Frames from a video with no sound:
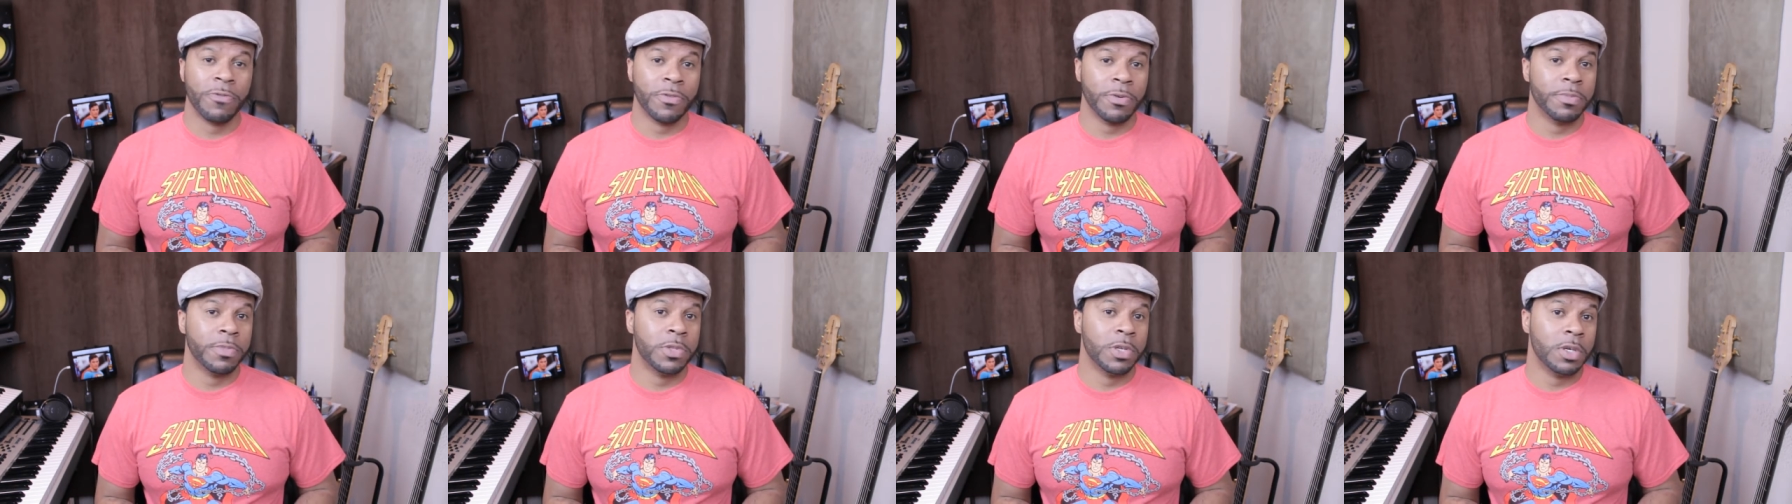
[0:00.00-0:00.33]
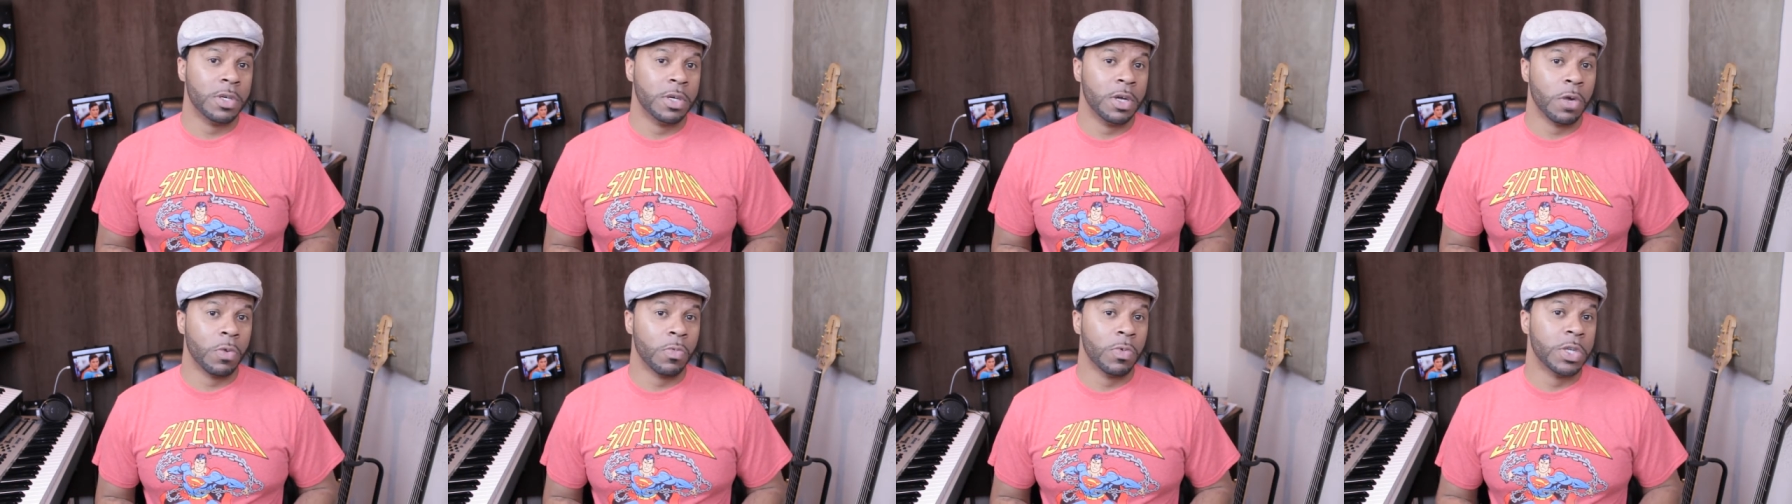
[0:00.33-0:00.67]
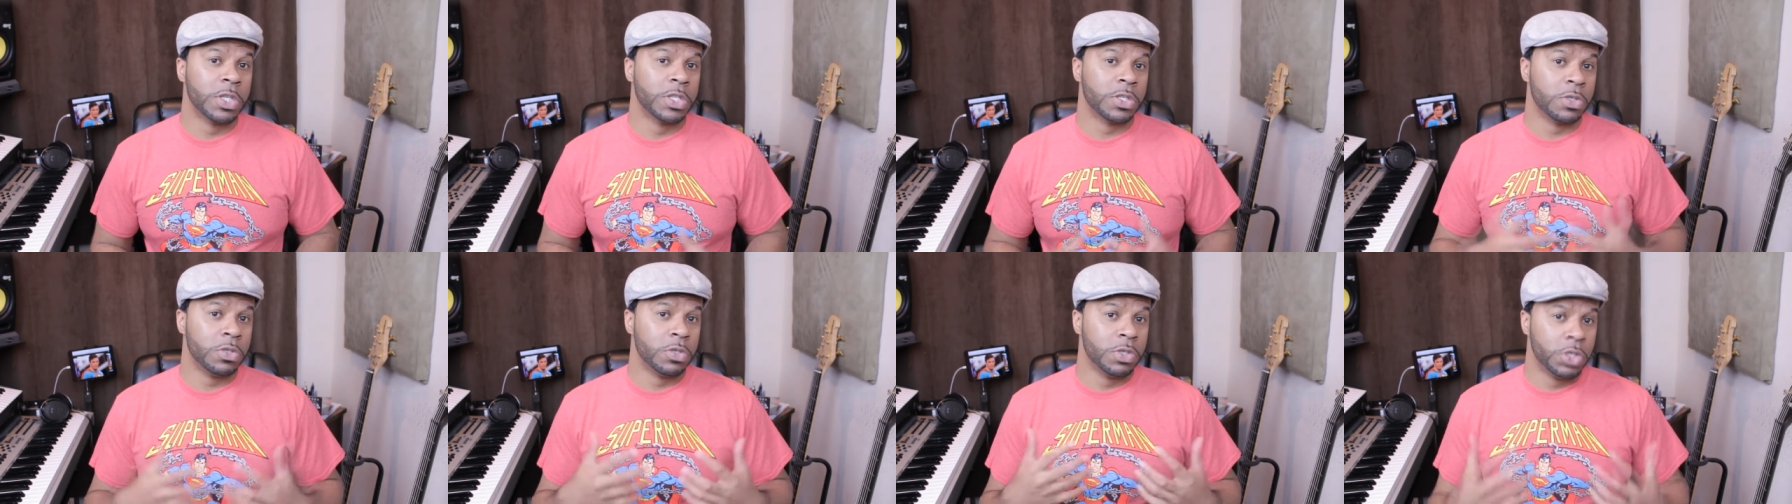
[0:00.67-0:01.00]
from the
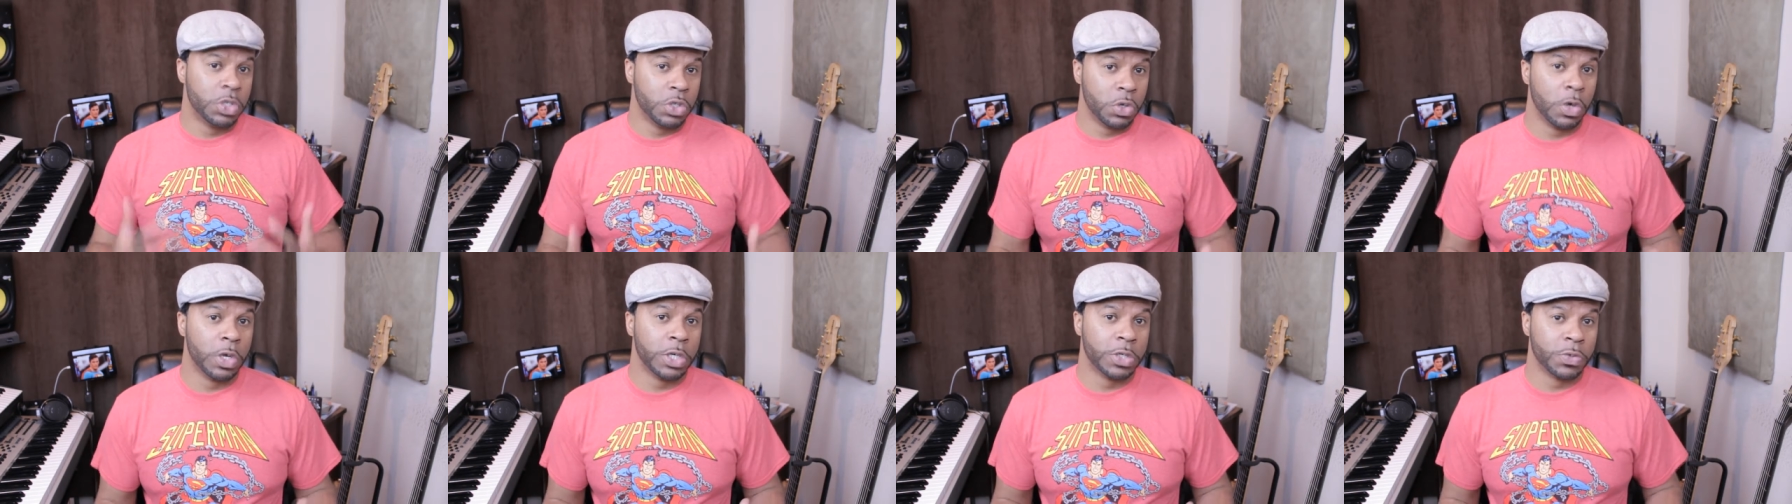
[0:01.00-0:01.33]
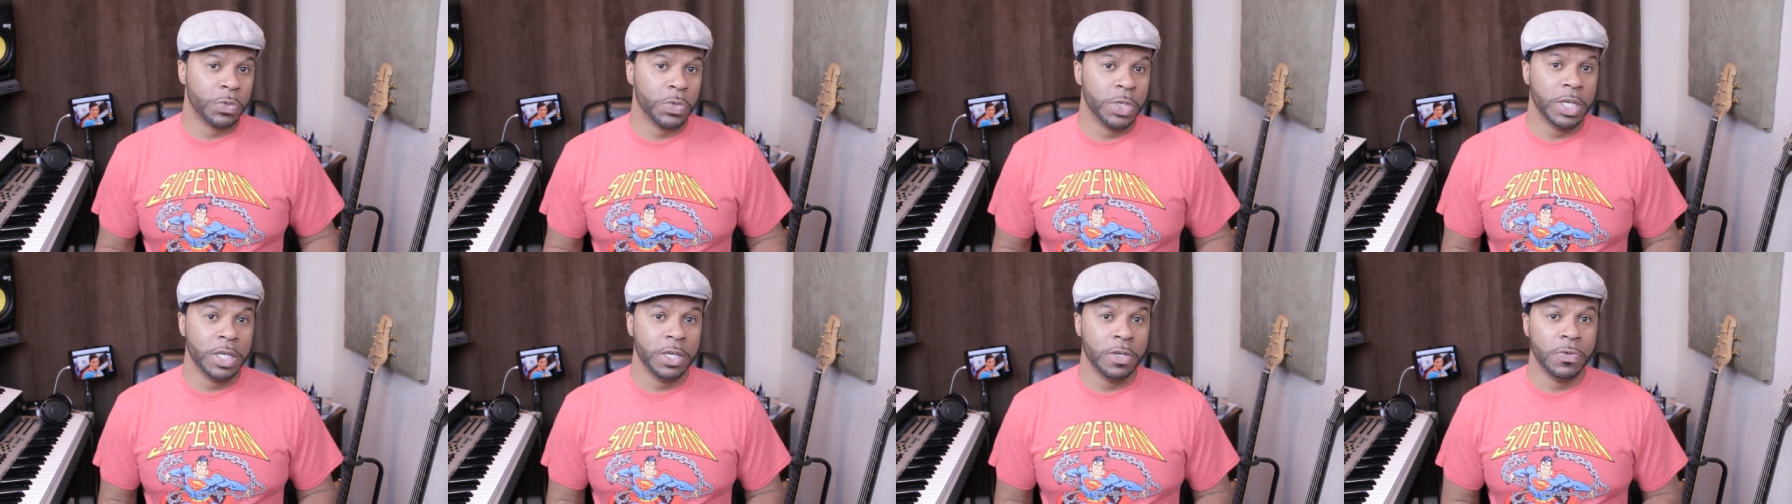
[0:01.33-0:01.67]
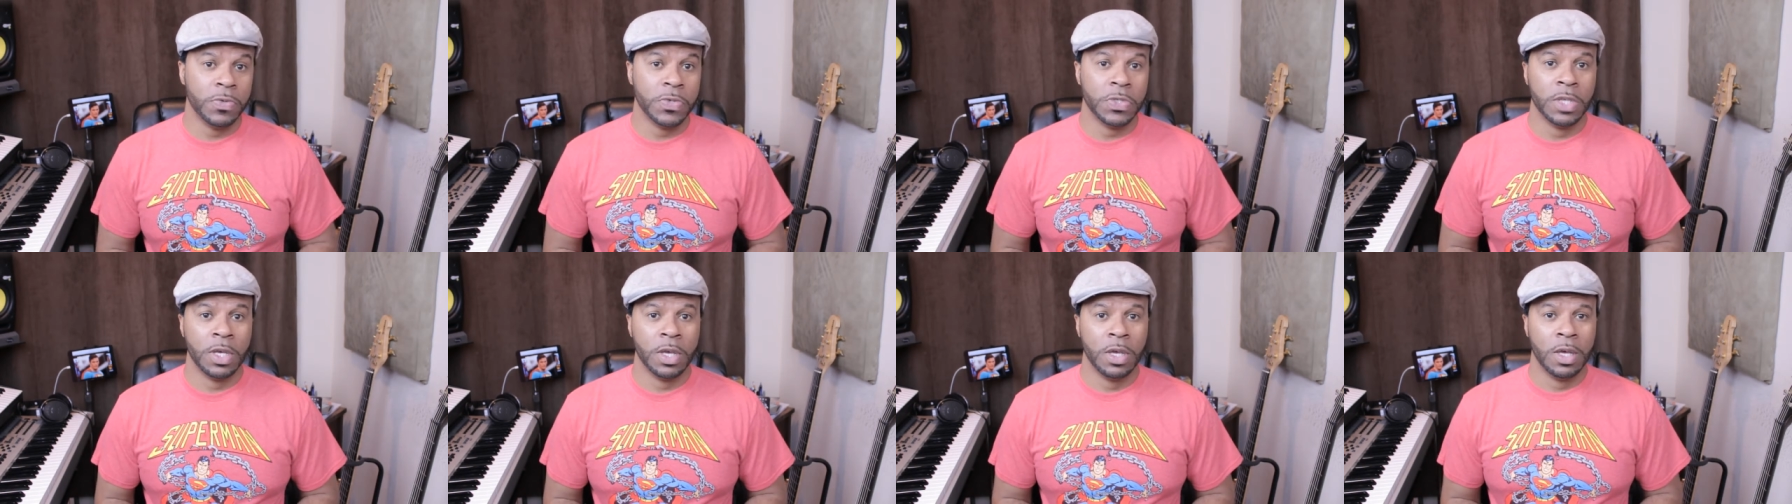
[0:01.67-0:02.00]
original George
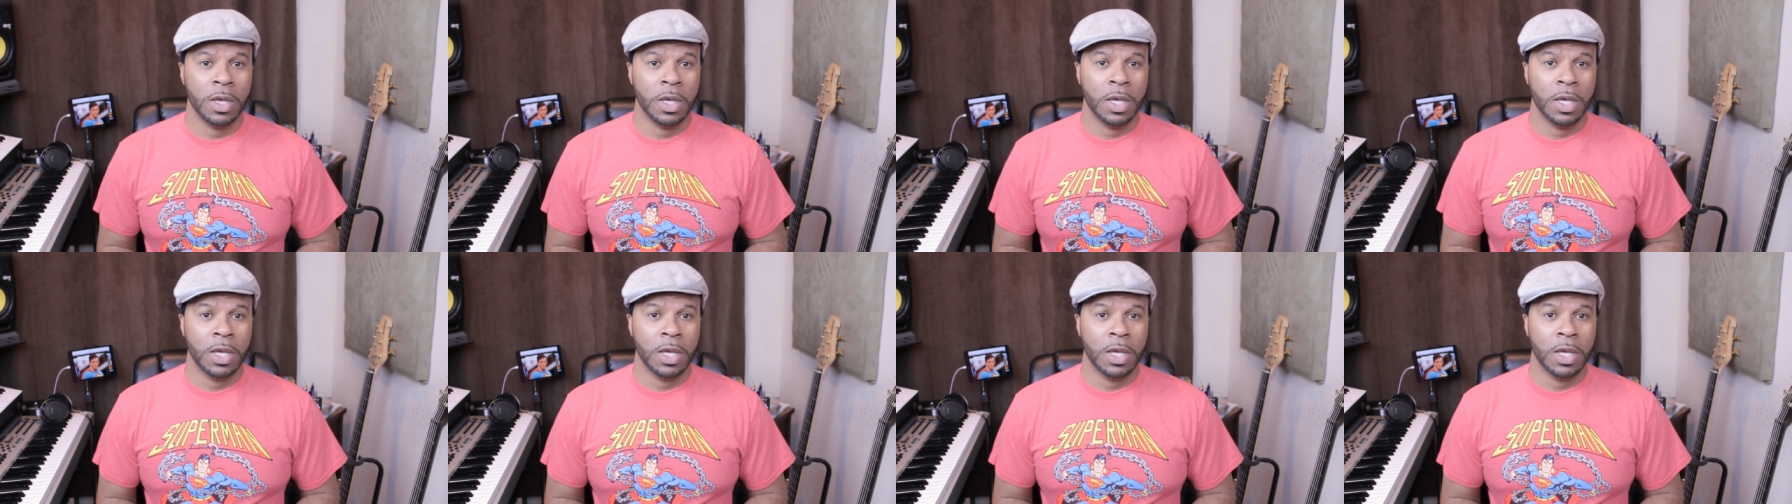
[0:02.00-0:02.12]
Reeves